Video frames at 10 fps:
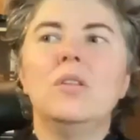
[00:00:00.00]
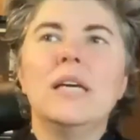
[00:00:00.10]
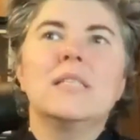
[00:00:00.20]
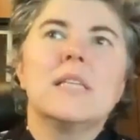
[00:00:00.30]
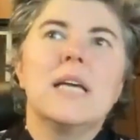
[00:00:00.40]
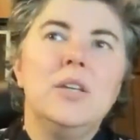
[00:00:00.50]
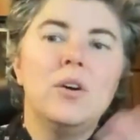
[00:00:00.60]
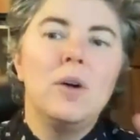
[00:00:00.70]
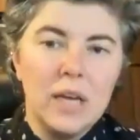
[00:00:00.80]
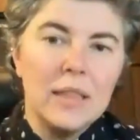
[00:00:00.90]
that's,
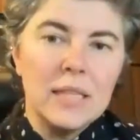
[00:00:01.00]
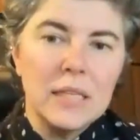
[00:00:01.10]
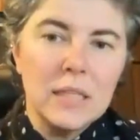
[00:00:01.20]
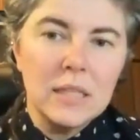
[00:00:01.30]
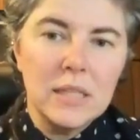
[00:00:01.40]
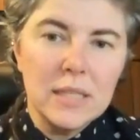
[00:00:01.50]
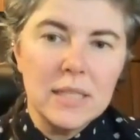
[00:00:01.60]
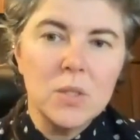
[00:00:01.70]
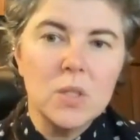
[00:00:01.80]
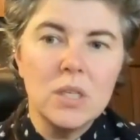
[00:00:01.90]
I think that
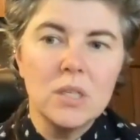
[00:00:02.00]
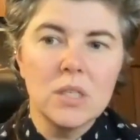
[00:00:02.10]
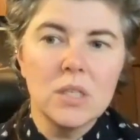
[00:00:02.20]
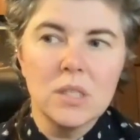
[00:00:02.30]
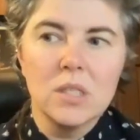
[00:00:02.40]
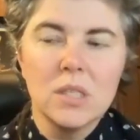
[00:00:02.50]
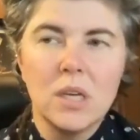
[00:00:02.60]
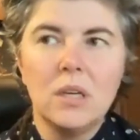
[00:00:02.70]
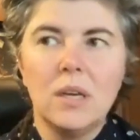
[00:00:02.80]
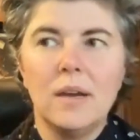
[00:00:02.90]
this is
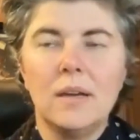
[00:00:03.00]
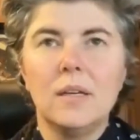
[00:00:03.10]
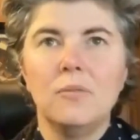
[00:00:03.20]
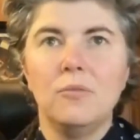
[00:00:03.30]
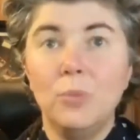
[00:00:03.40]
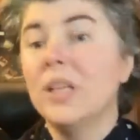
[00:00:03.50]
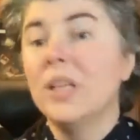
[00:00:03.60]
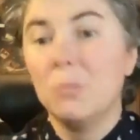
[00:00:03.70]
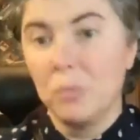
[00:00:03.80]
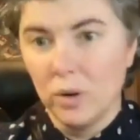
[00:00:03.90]
really
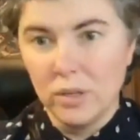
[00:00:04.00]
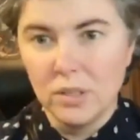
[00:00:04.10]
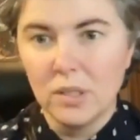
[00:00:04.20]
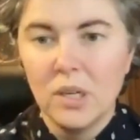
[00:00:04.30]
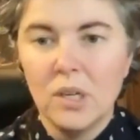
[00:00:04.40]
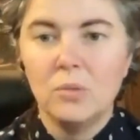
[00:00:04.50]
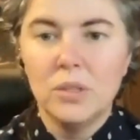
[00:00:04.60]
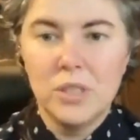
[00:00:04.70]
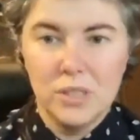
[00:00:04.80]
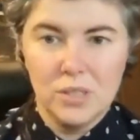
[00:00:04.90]
important,
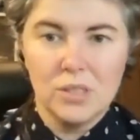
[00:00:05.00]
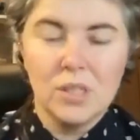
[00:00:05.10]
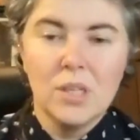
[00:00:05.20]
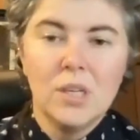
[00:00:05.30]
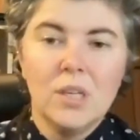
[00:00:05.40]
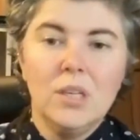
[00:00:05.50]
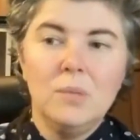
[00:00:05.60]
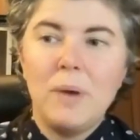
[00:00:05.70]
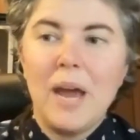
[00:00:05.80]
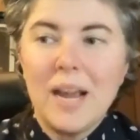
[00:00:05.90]
which is
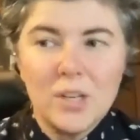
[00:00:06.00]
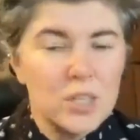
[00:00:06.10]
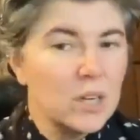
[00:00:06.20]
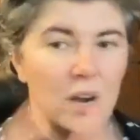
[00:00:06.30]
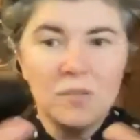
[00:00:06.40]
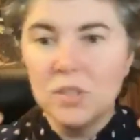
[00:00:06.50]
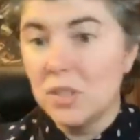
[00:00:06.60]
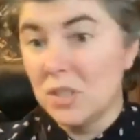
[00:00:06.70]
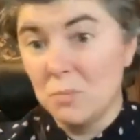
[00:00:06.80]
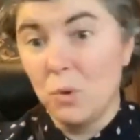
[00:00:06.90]
packaging obviously
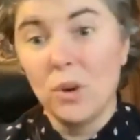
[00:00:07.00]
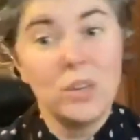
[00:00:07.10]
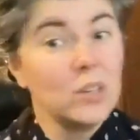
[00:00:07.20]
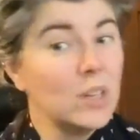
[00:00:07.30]
is important.